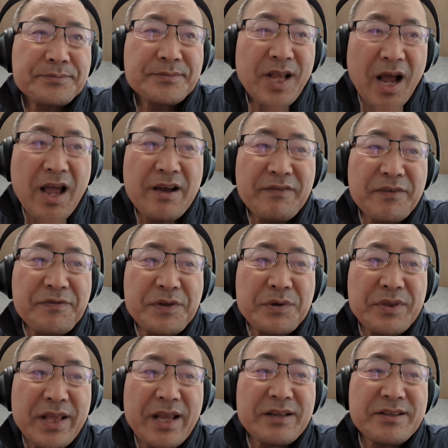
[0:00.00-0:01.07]
have a
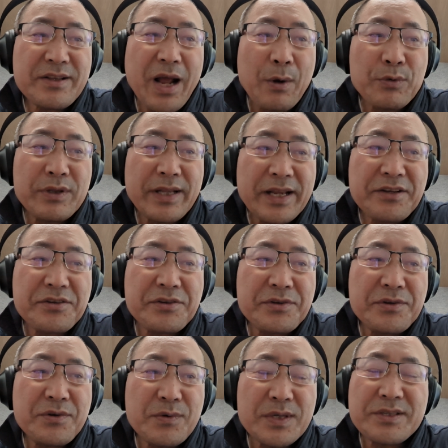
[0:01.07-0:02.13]
few things that I would like to
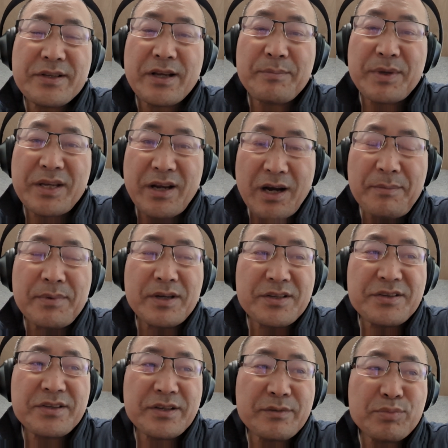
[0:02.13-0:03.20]
do once I become
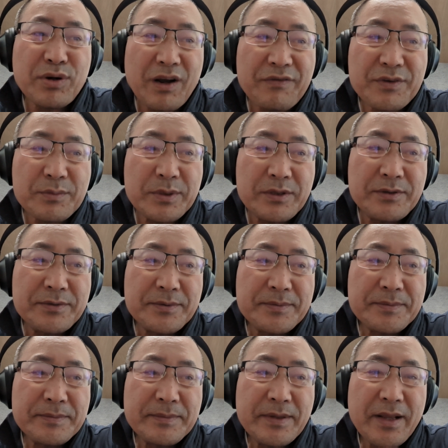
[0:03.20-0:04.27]
consistently profitable,
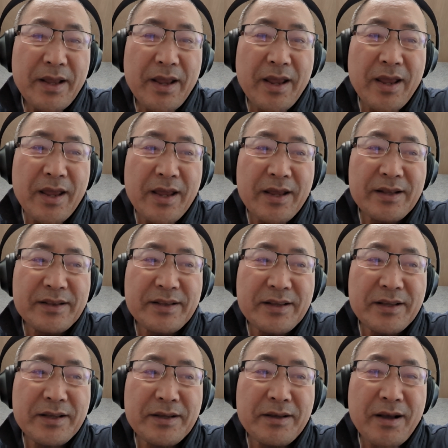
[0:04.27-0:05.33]
and
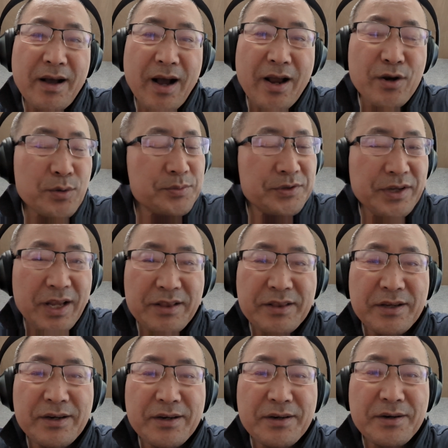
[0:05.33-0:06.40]
I hope to get
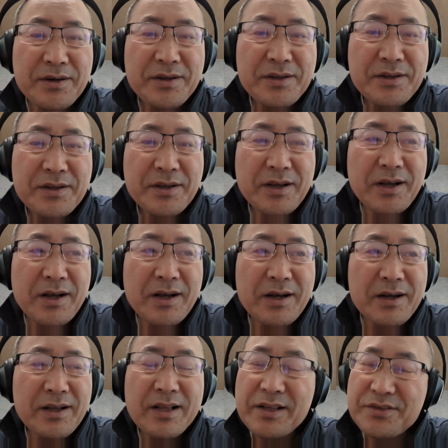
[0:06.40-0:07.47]
there
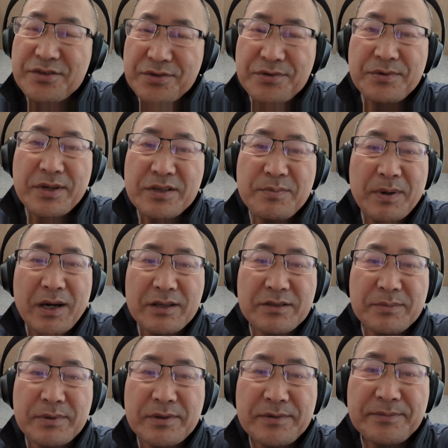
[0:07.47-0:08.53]
as soon as
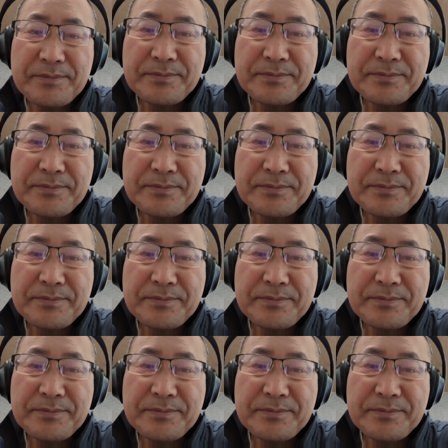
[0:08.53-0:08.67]
possible.